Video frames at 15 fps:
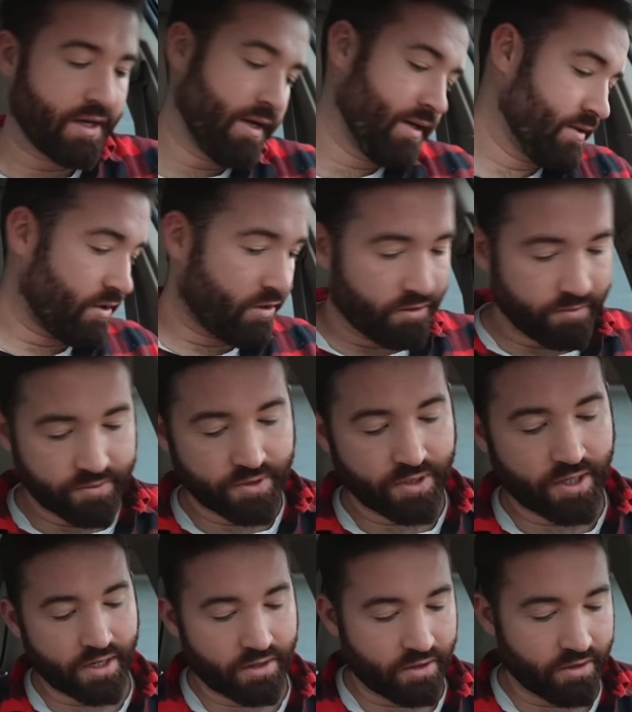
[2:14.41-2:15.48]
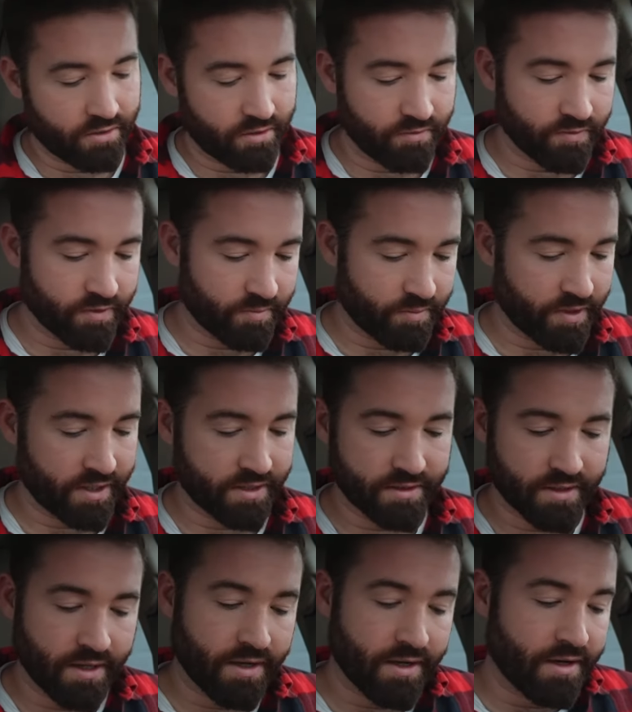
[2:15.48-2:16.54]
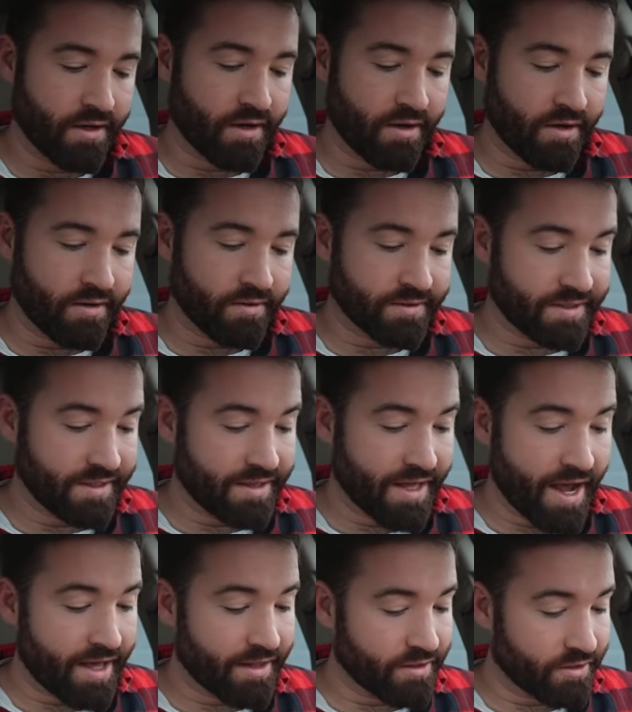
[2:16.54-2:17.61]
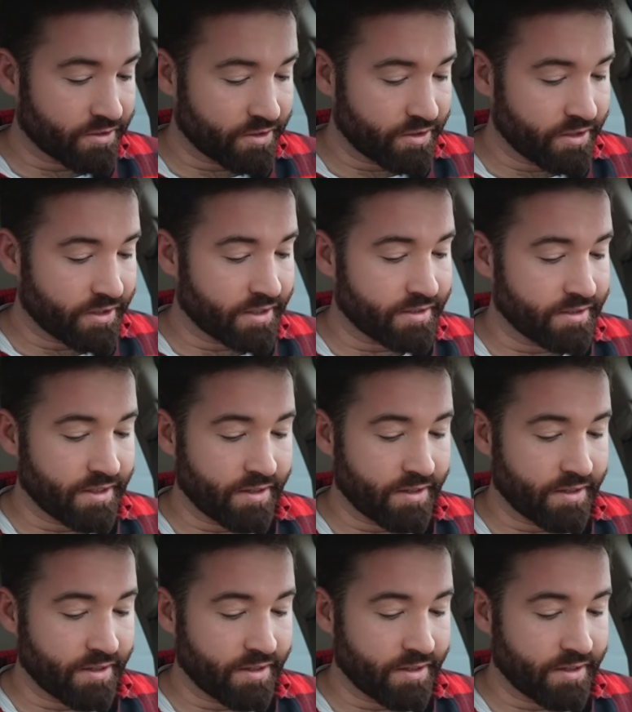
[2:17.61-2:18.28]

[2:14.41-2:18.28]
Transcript: his arms are of all over the place. See, that looked good.